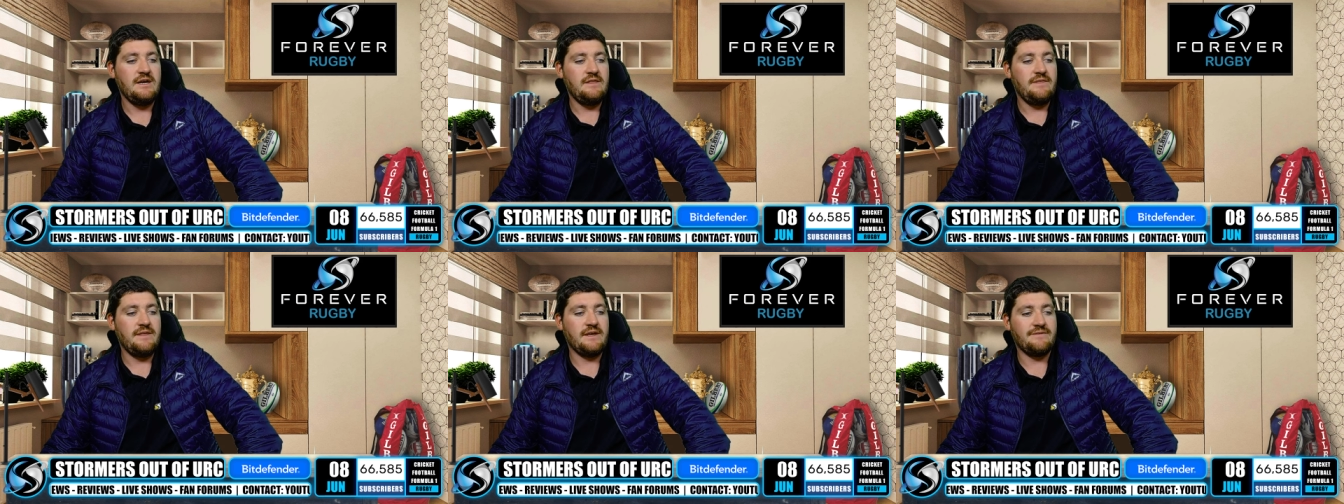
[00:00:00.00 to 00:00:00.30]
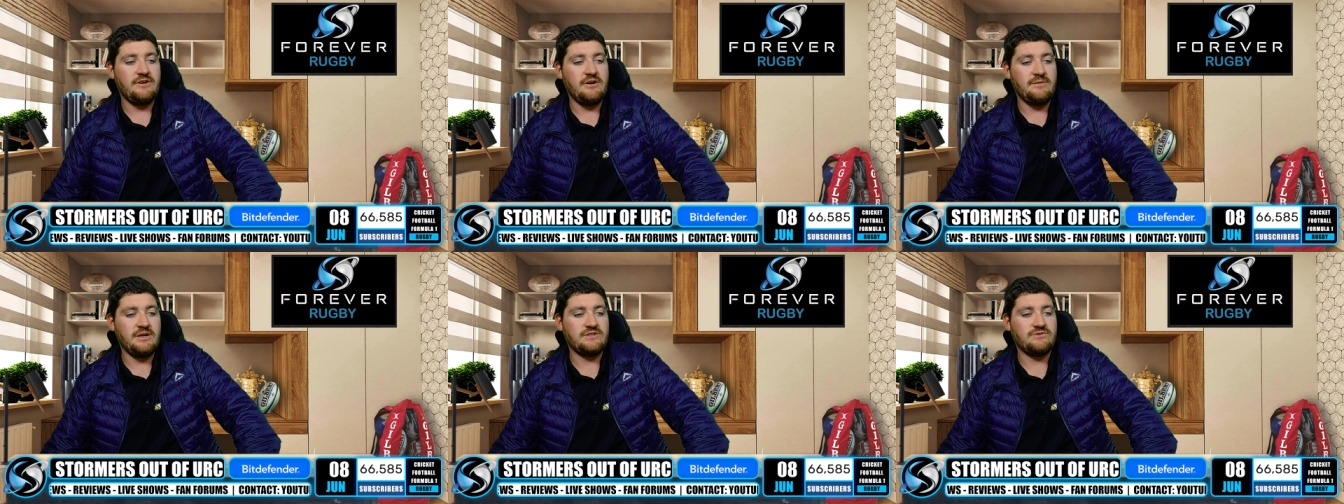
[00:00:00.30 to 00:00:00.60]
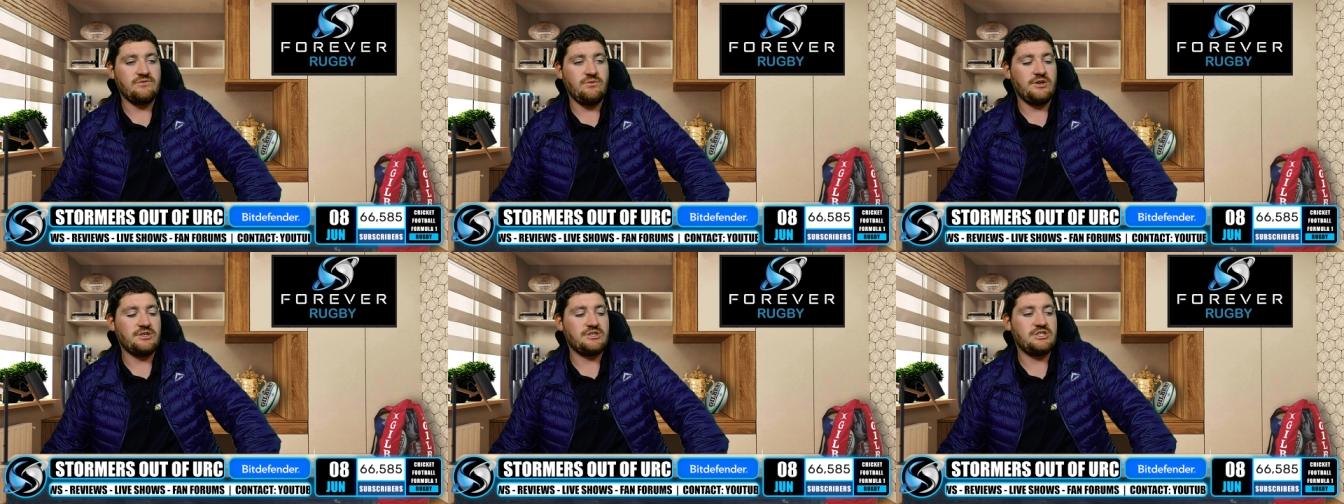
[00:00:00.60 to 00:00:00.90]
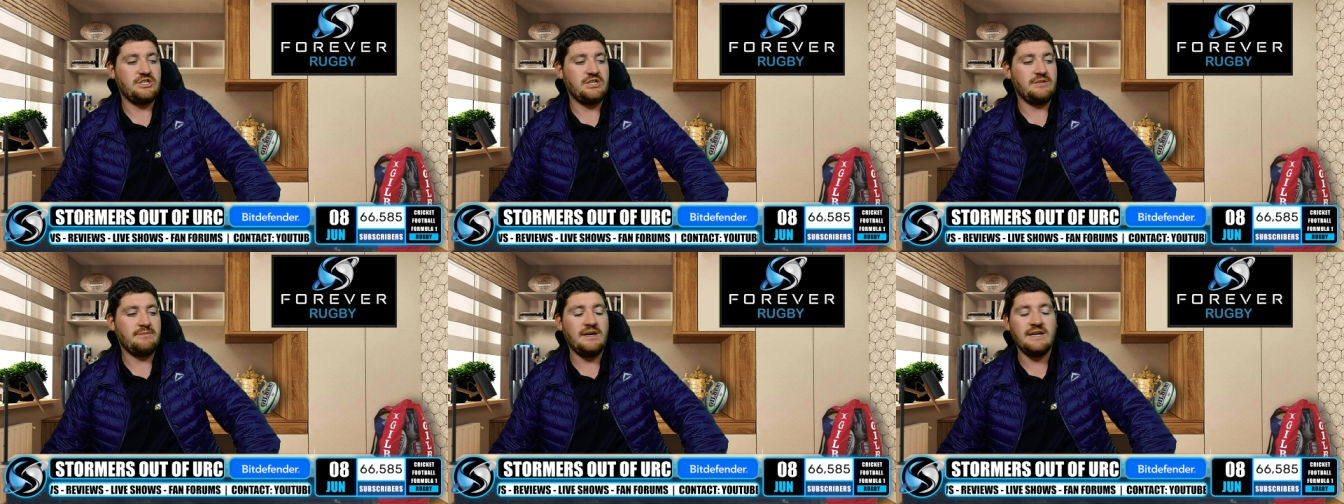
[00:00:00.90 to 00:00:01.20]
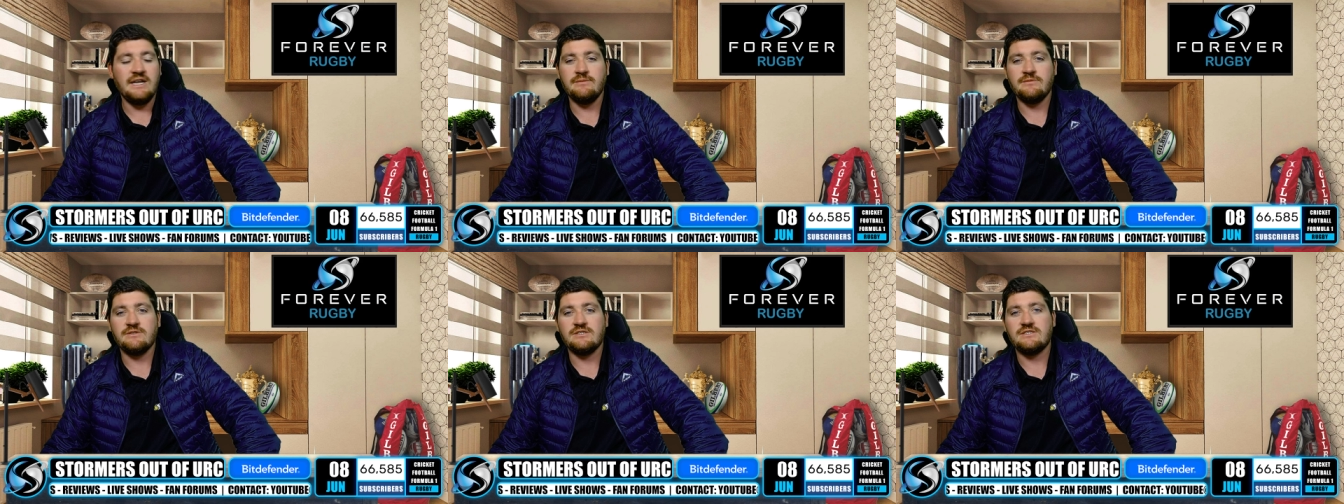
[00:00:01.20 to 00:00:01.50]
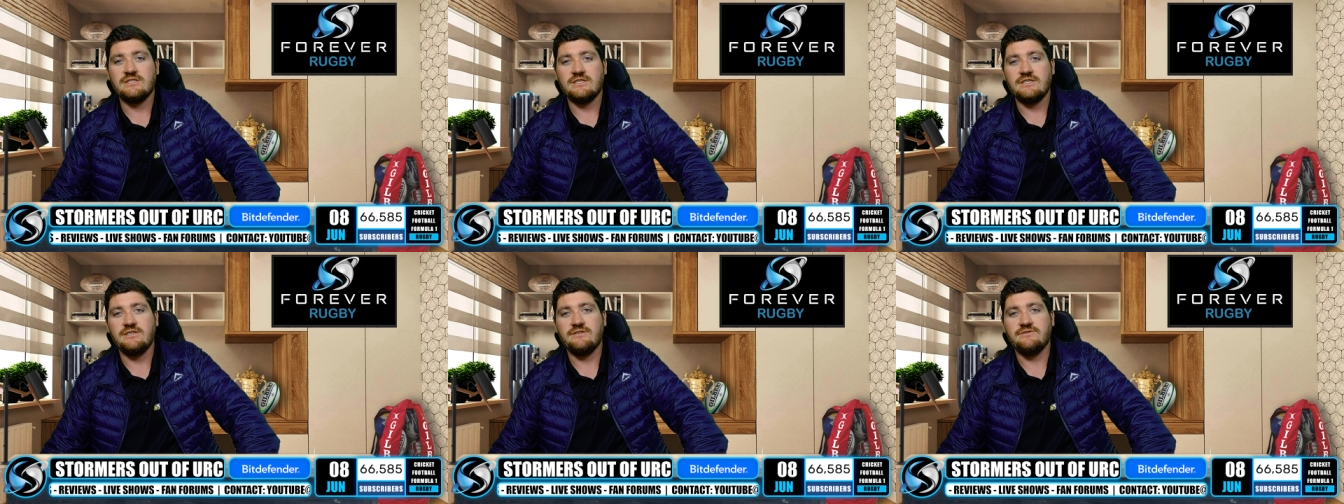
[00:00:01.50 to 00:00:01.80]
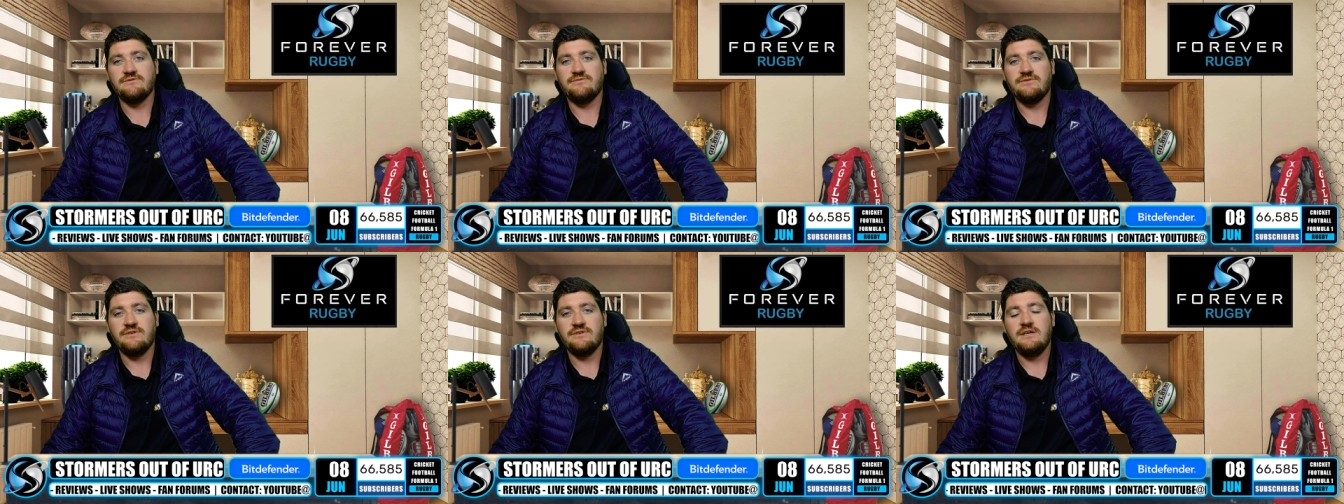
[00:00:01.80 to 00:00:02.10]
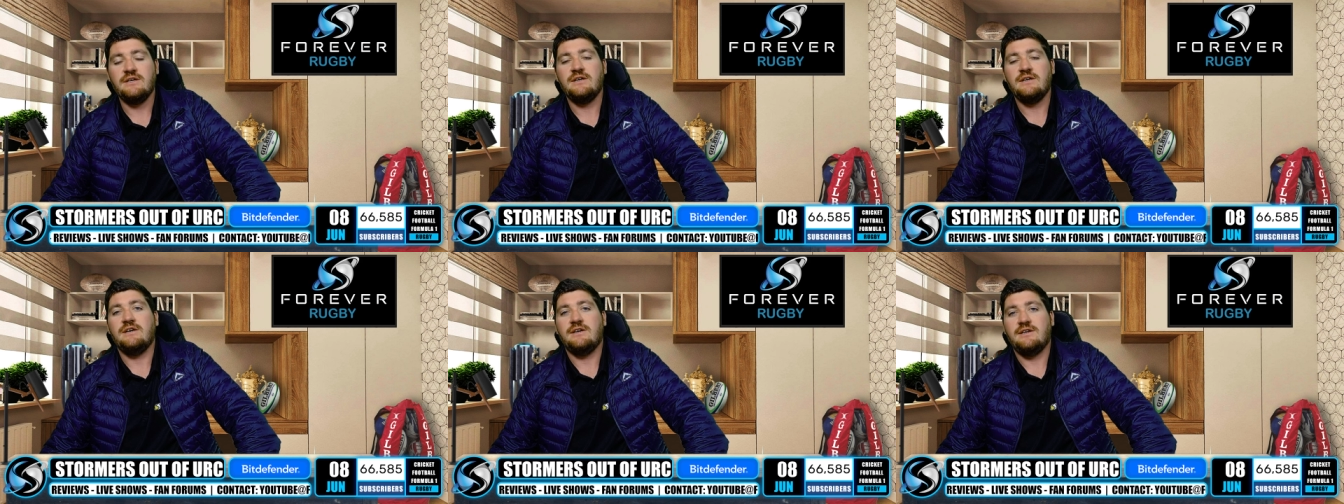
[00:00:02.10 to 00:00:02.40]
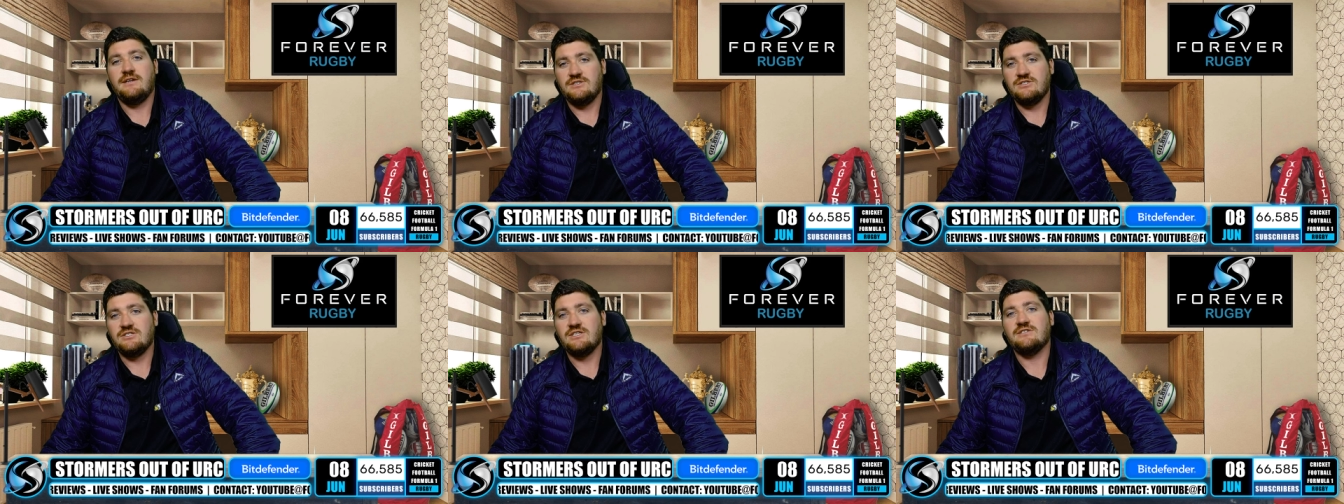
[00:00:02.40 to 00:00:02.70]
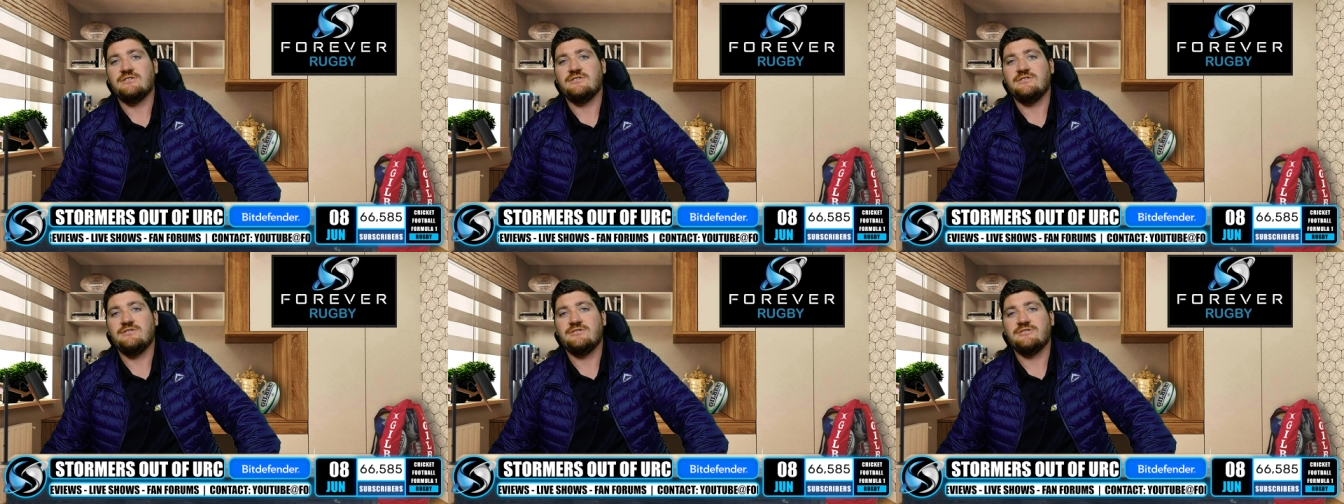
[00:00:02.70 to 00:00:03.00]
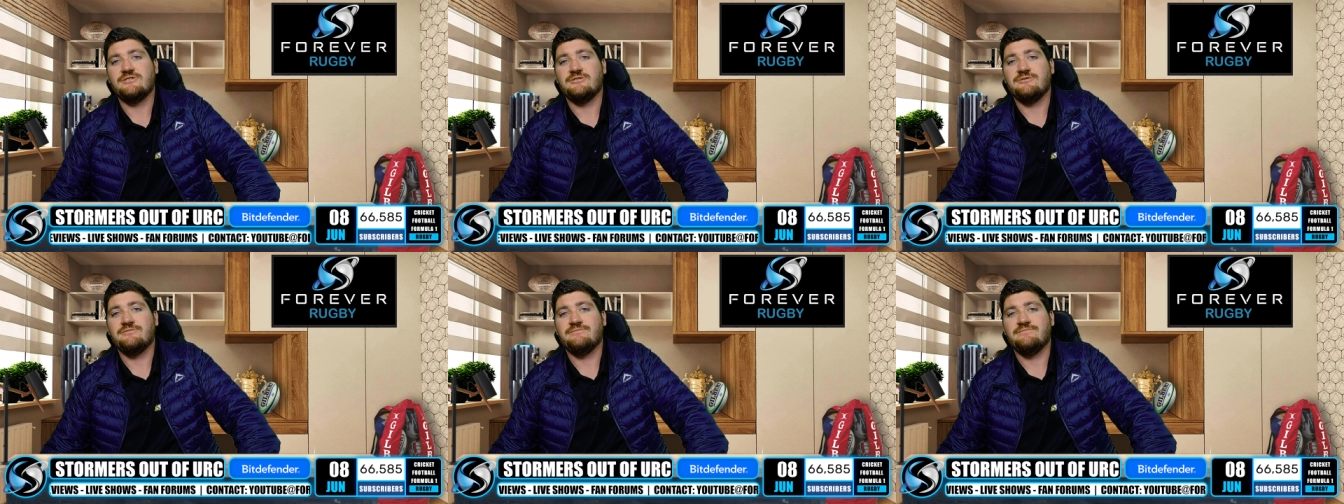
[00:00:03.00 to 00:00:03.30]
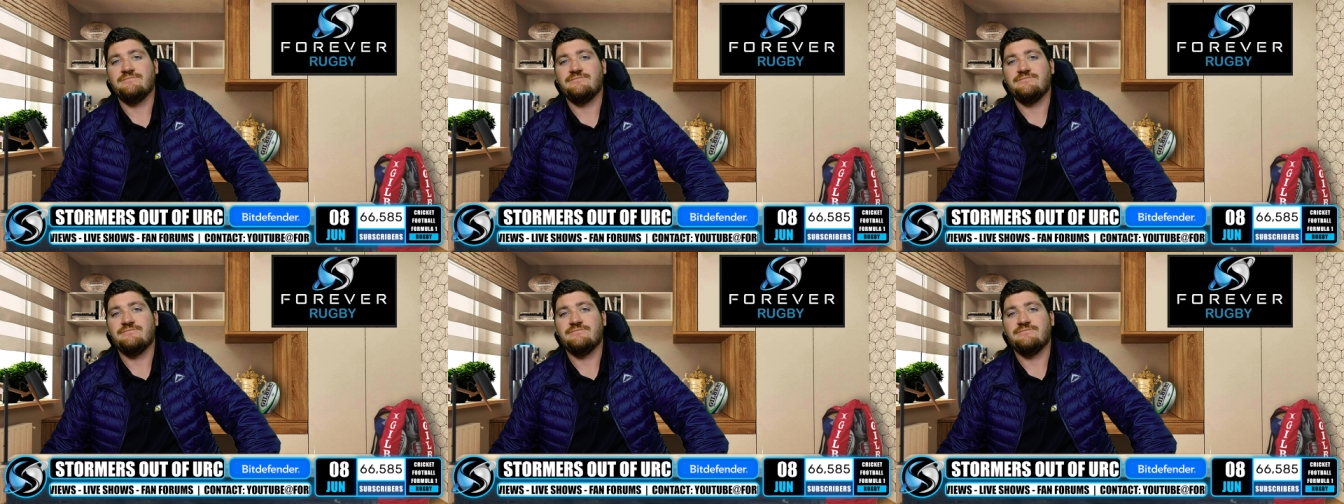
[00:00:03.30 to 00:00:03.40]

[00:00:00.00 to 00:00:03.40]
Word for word: Thank you very much for watching. My name is Steve. I'll chat to you soon.